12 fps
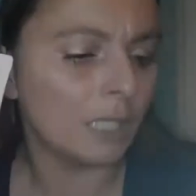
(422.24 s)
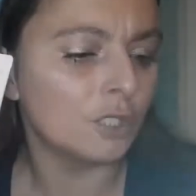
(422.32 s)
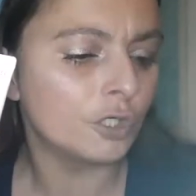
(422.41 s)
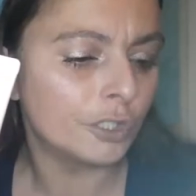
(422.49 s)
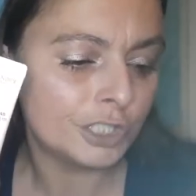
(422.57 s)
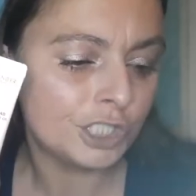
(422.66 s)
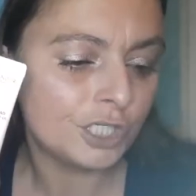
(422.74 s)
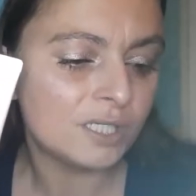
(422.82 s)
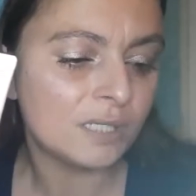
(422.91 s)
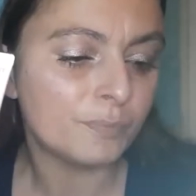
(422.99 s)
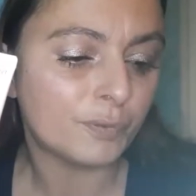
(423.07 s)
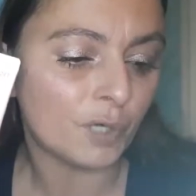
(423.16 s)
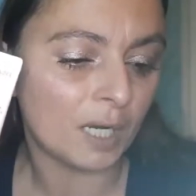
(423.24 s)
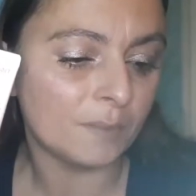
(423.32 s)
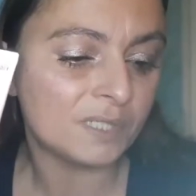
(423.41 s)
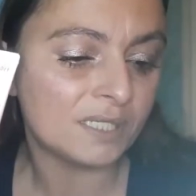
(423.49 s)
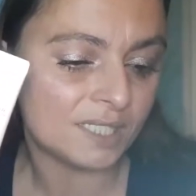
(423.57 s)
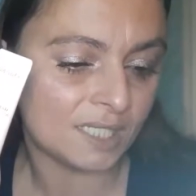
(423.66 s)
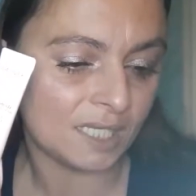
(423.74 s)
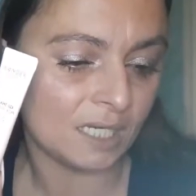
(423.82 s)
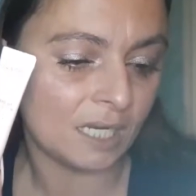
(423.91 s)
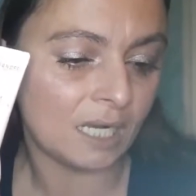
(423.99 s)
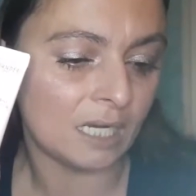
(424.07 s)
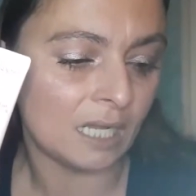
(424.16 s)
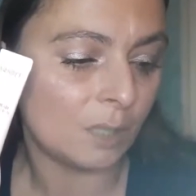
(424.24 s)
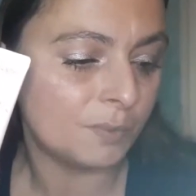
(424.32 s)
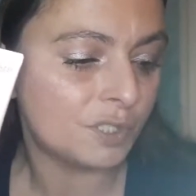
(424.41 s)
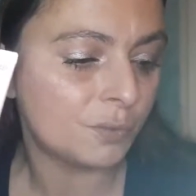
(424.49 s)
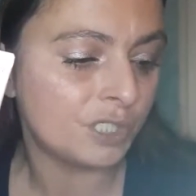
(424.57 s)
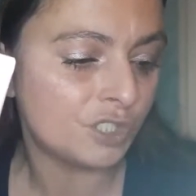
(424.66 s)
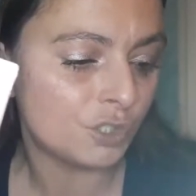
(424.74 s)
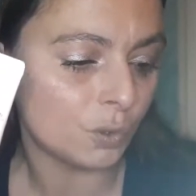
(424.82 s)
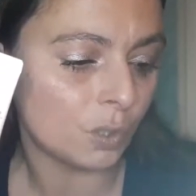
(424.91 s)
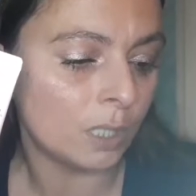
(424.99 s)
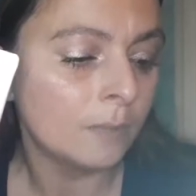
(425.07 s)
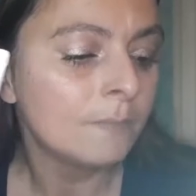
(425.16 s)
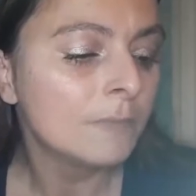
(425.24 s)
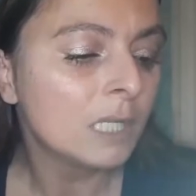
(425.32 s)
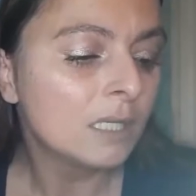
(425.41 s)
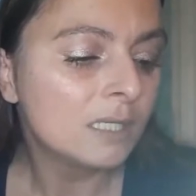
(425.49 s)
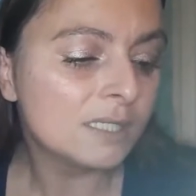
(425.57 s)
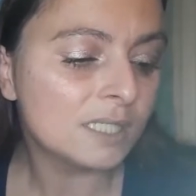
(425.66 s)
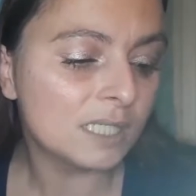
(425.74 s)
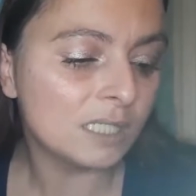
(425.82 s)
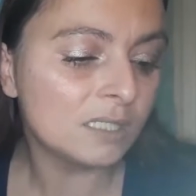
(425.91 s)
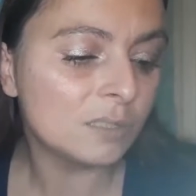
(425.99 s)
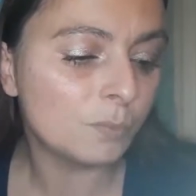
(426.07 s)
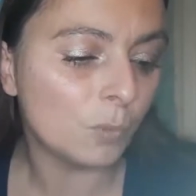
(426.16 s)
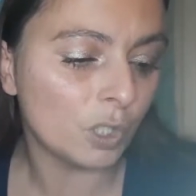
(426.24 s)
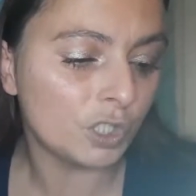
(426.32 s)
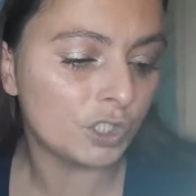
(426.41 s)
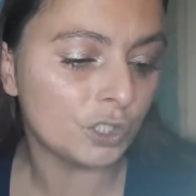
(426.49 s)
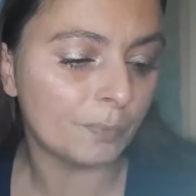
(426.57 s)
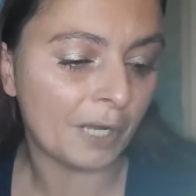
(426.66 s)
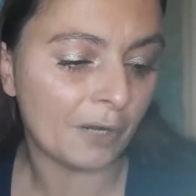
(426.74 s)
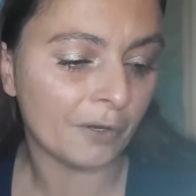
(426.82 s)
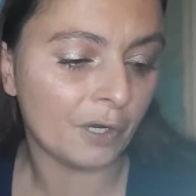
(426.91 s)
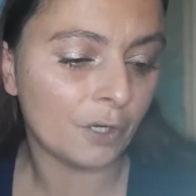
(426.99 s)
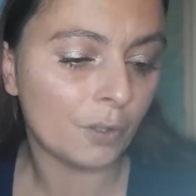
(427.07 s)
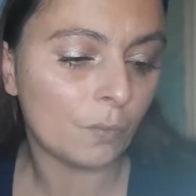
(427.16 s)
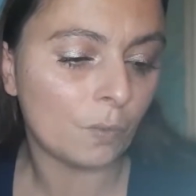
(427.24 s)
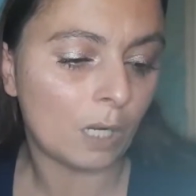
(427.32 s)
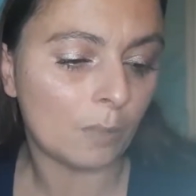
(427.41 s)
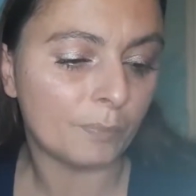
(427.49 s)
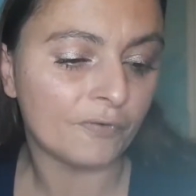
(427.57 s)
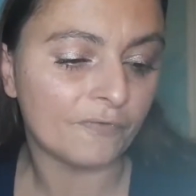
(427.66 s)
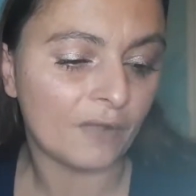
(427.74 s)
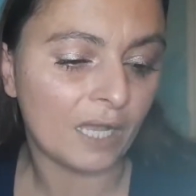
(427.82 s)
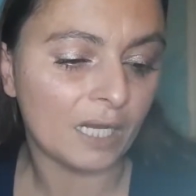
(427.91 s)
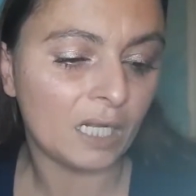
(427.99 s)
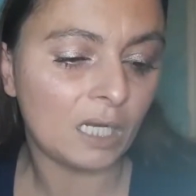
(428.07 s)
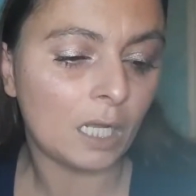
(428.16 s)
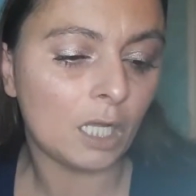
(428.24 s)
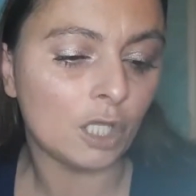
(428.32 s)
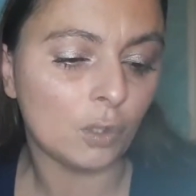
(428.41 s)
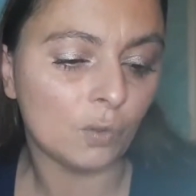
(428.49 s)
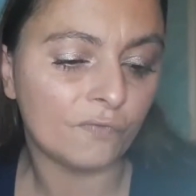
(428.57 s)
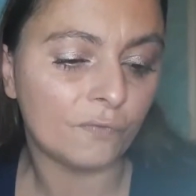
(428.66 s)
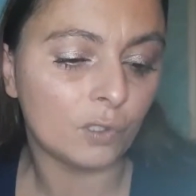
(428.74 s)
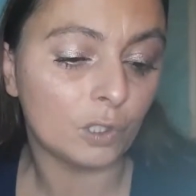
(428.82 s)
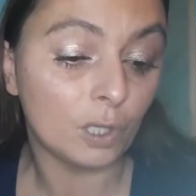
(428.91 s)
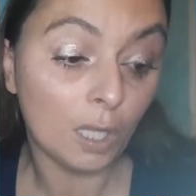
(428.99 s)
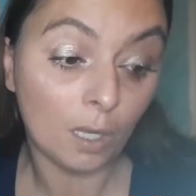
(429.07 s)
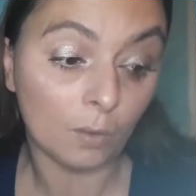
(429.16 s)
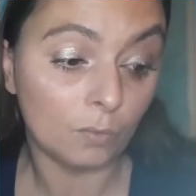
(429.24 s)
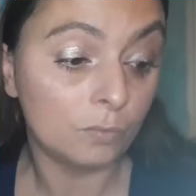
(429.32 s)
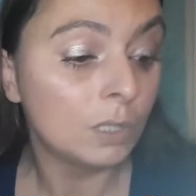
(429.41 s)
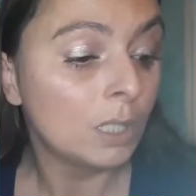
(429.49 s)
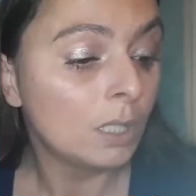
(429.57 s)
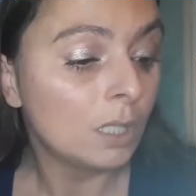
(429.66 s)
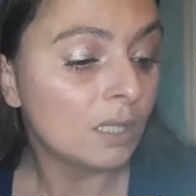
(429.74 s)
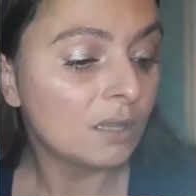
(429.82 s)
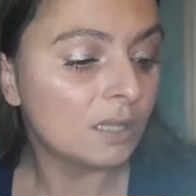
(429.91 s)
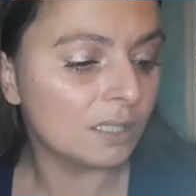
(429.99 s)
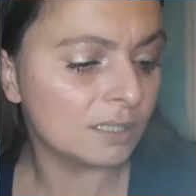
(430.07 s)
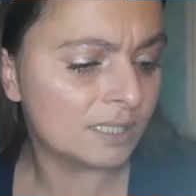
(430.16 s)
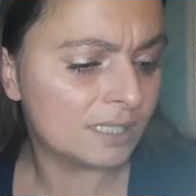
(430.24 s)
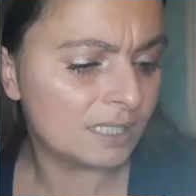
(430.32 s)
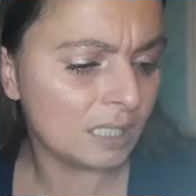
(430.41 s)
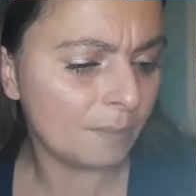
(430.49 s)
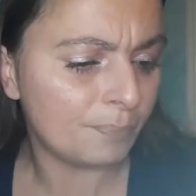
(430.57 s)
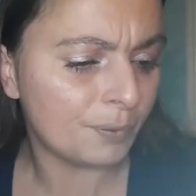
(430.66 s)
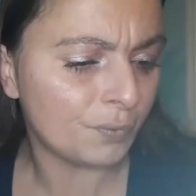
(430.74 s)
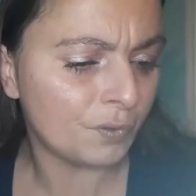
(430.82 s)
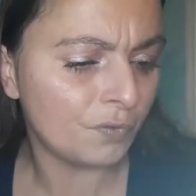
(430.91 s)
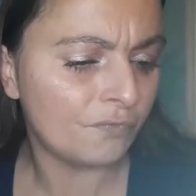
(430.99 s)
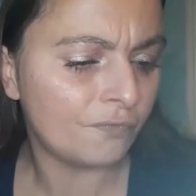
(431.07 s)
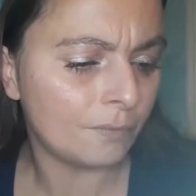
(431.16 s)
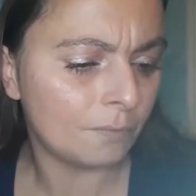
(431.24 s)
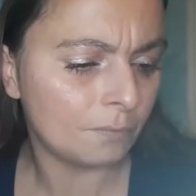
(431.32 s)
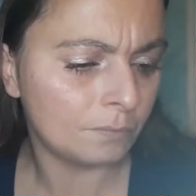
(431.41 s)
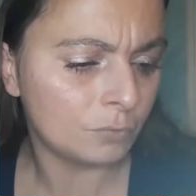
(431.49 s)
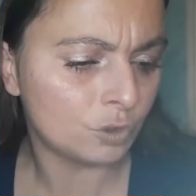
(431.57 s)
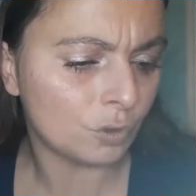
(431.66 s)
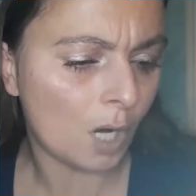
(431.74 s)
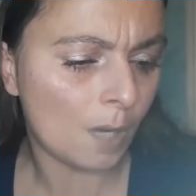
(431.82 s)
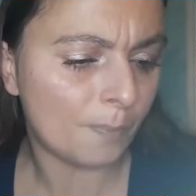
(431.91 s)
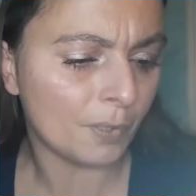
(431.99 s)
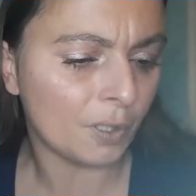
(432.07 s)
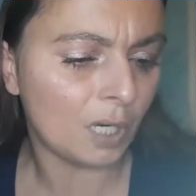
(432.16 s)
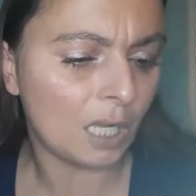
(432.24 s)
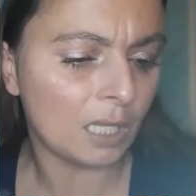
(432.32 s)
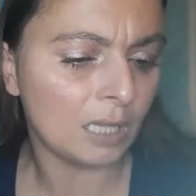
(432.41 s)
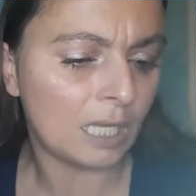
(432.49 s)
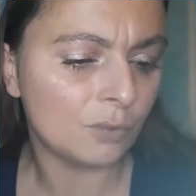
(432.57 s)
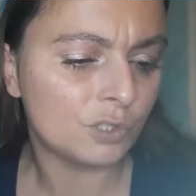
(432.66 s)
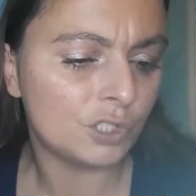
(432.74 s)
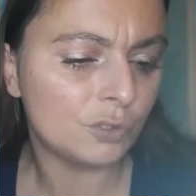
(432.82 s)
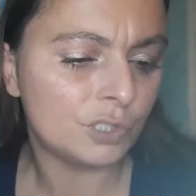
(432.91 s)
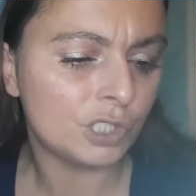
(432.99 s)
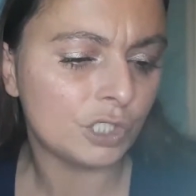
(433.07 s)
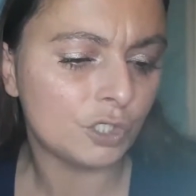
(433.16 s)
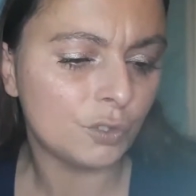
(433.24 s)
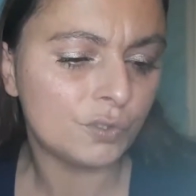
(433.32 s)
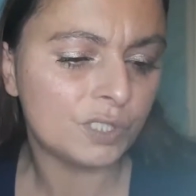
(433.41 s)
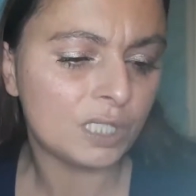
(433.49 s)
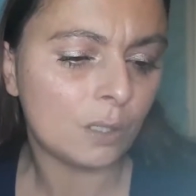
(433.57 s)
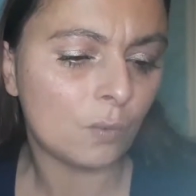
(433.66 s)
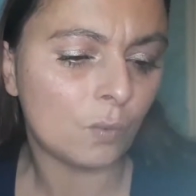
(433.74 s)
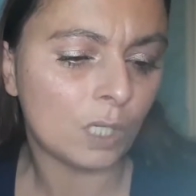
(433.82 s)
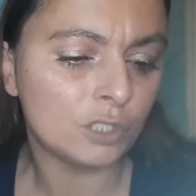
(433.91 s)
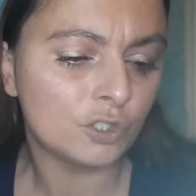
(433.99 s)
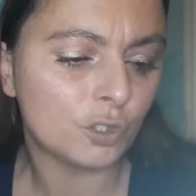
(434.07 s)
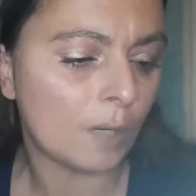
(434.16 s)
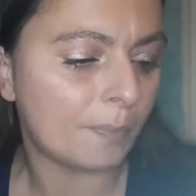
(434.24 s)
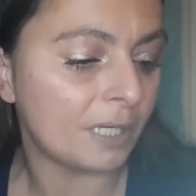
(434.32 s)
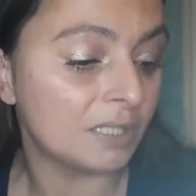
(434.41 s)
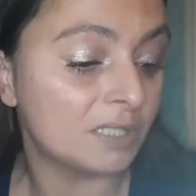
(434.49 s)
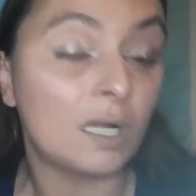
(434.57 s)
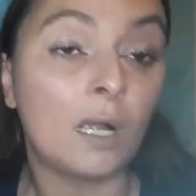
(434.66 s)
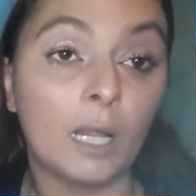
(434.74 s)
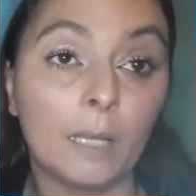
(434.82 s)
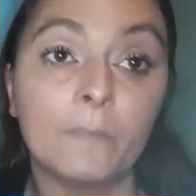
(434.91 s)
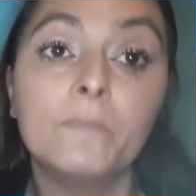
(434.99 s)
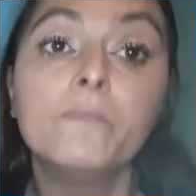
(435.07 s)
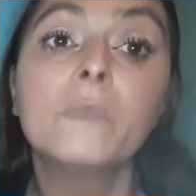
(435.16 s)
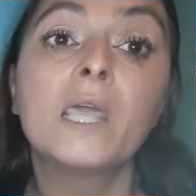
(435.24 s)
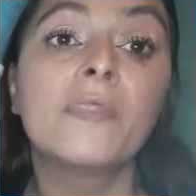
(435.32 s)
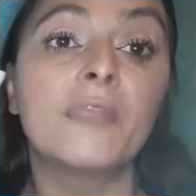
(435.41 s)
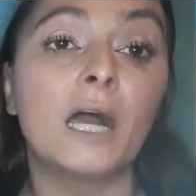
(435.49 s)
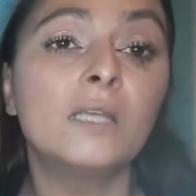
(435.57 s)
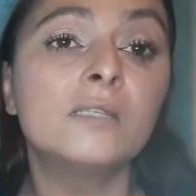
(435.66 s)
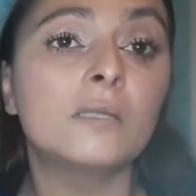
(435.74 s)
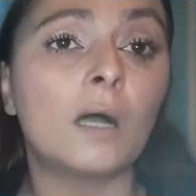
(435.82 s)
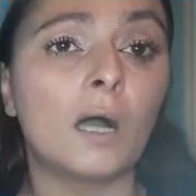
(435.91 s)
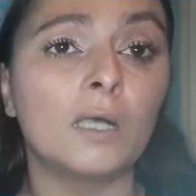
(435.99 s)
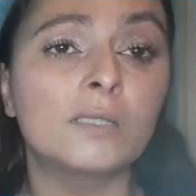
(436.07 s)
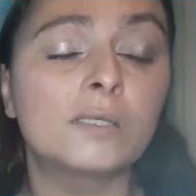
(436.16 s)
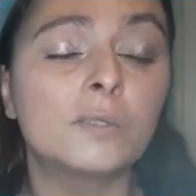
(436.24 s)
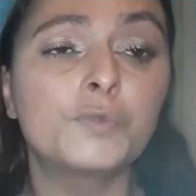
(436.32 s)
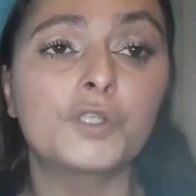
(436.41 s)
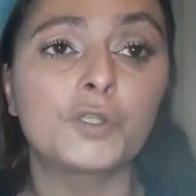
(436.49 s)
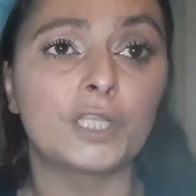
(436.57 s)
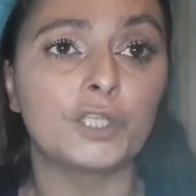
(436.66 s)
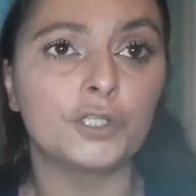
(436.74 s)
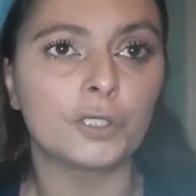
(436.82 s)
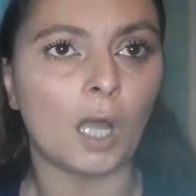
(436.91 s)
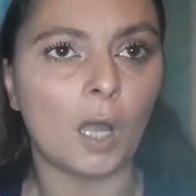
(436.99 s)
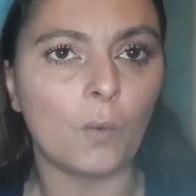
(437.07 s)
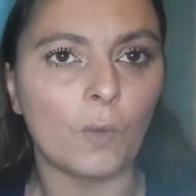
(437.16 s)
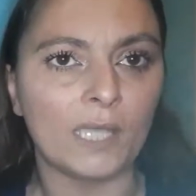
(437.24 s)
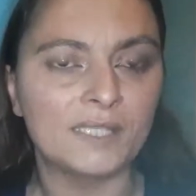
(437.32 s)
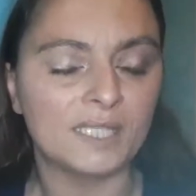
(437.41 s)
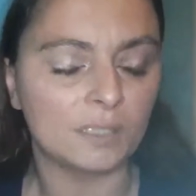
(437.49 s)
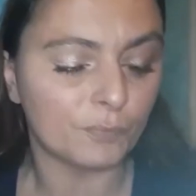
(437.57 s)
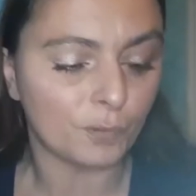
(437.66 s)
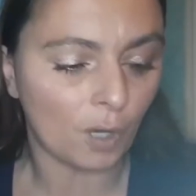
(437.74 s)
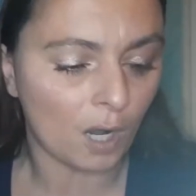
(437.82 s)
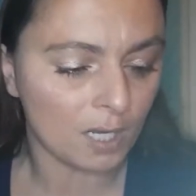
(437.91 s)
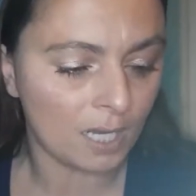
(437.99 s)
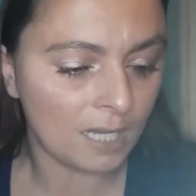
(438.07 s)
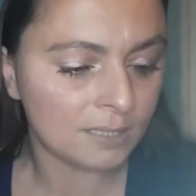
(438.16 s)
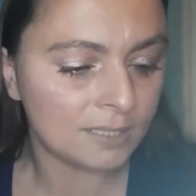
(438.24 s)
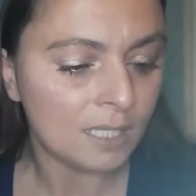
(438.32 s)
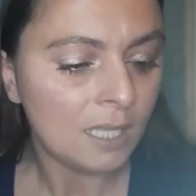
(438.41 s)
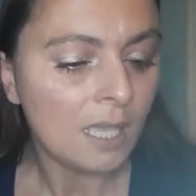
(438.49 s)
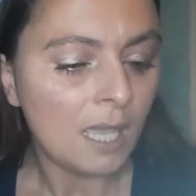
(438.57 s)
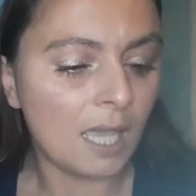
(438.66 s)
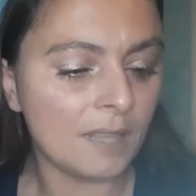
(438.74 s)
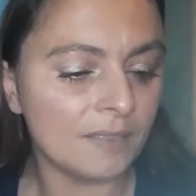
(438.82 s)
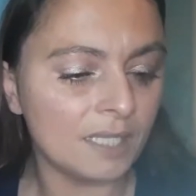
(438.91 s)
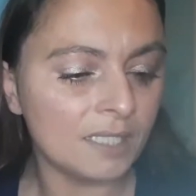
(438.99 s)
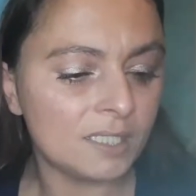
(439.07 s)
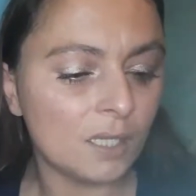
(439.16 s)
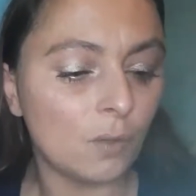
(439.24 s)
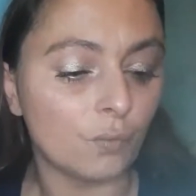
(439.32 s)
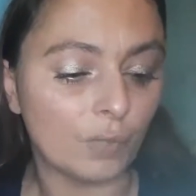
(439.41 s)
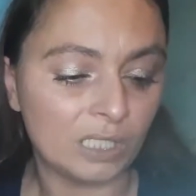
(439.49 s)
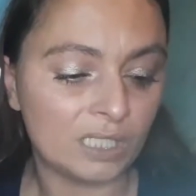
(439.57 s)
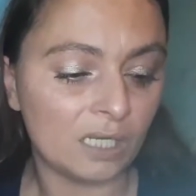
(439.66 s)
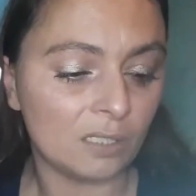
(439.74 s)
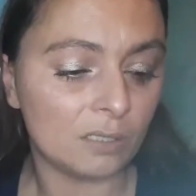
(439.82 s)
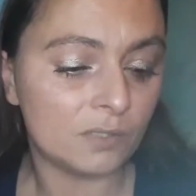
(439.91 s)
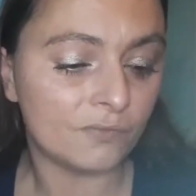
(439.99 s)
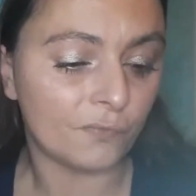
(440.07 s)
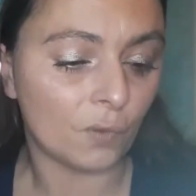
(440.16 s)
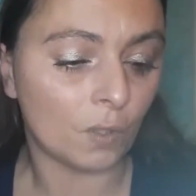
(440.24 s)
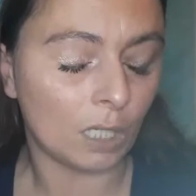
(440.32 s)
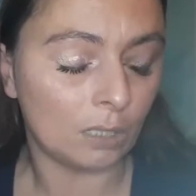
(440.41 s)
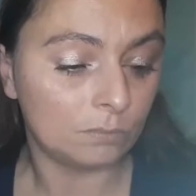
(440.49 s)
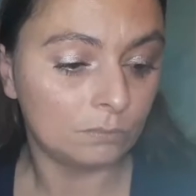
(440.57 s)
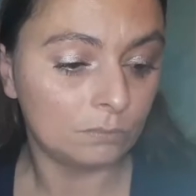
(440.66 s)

nourishes and primes the skin and helps to restore skin's moisture barrier while providing a youthful glow. The slip-proof dropper allows you to use it one drop at a time. That is awesome, so then you're not wasting product. And this retails for,